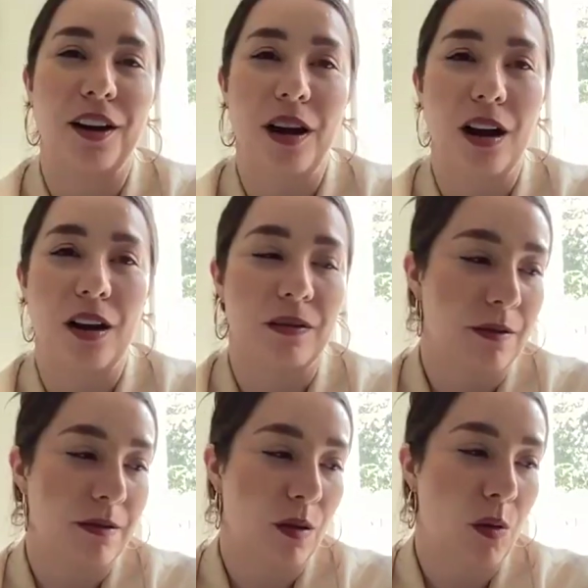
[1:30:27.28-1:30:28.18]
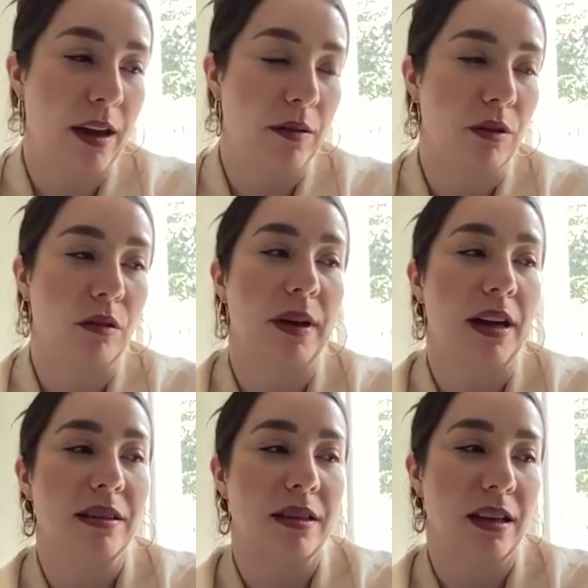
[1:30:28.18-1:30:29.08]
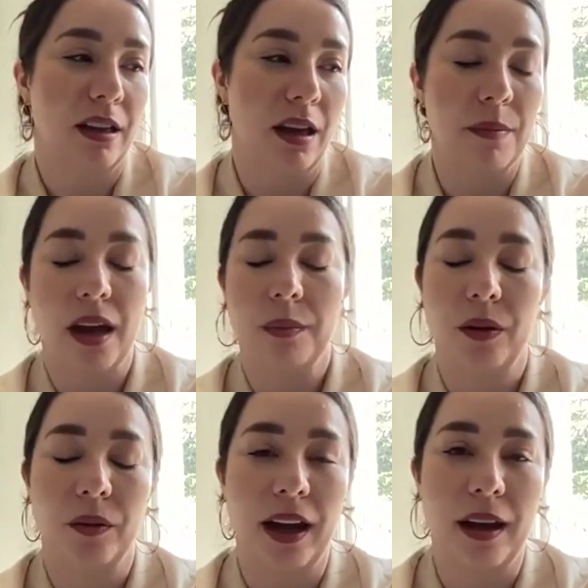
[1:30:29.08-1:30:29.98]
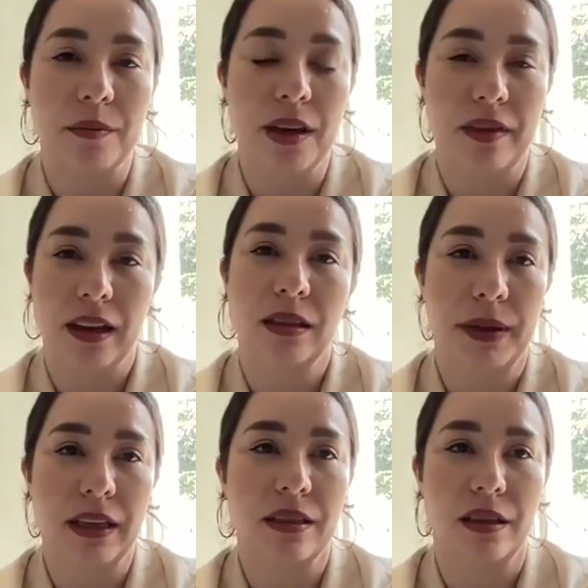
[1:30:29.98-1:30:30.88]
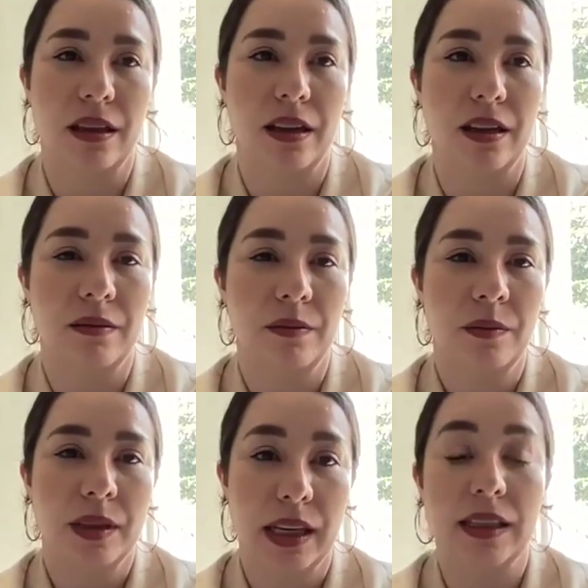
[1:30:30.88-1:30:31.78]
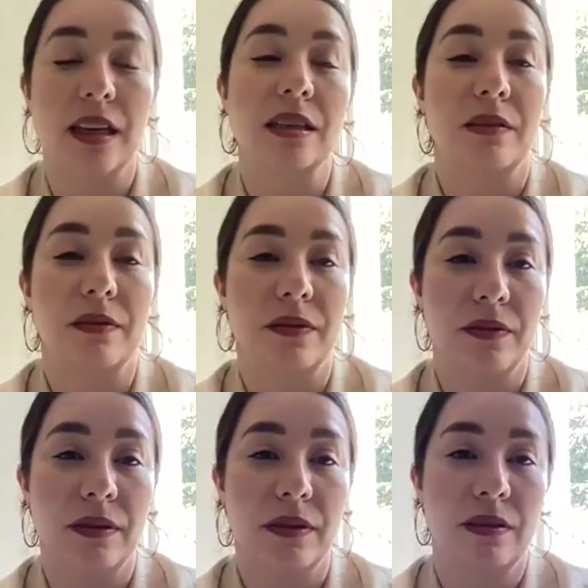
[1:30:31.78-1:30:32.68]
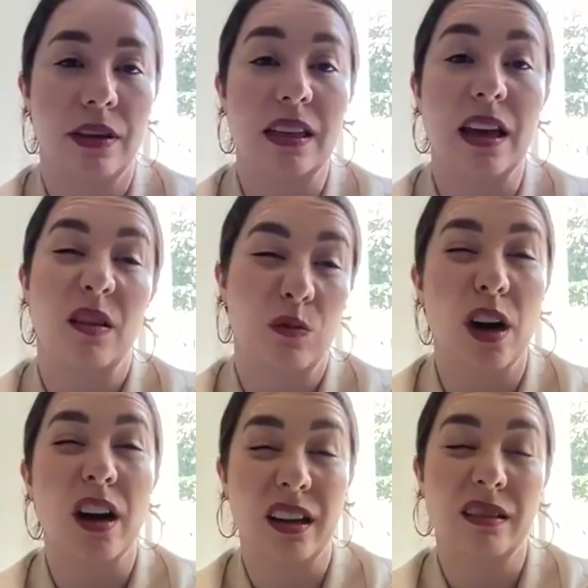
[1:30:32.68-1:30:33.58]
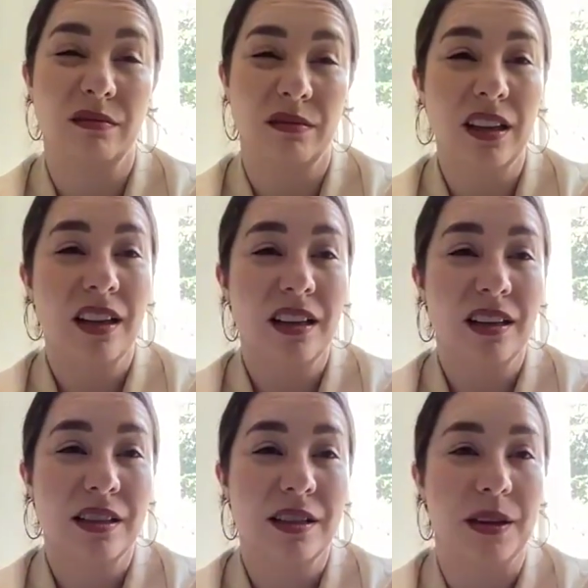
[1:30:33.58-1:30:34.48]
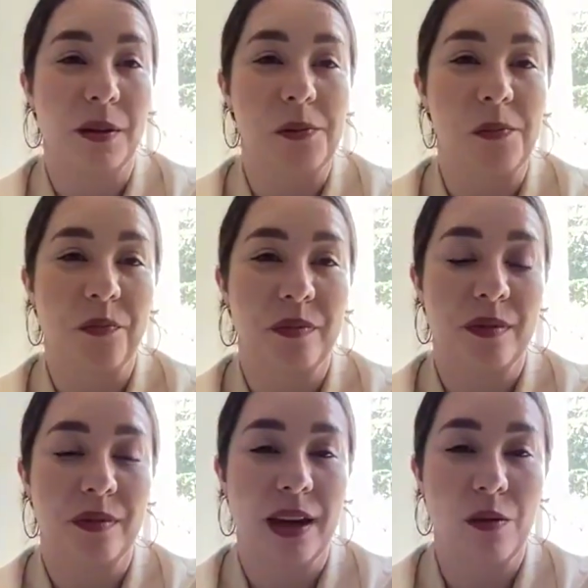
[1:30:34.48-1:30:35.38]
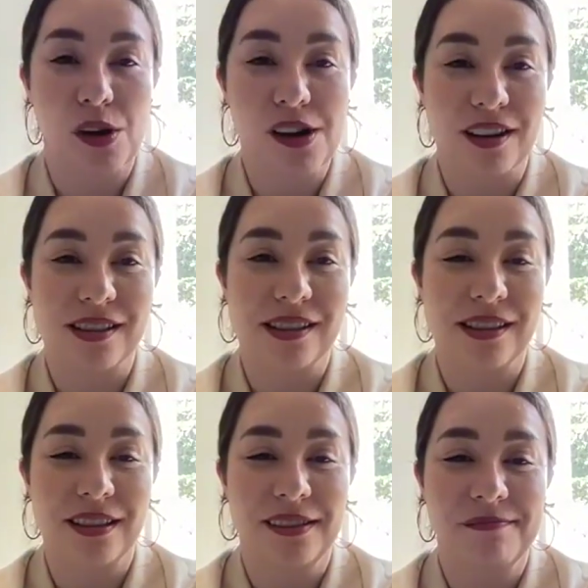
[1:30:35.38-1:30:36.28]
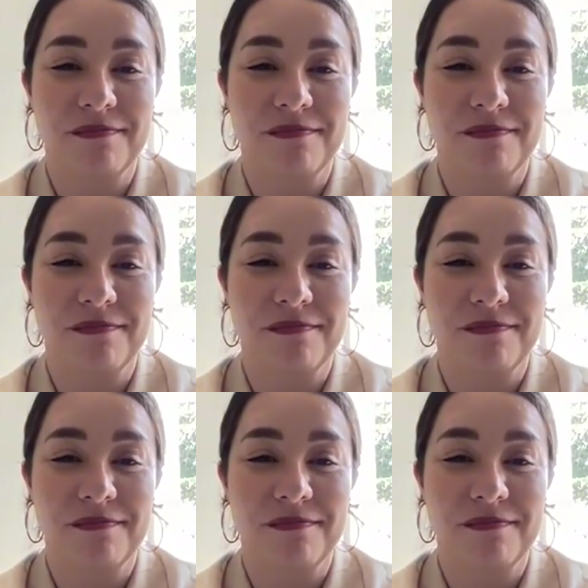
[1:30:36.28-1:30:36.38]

our our quite robust alumni program I think speaks to the success of this kind of work. So it works.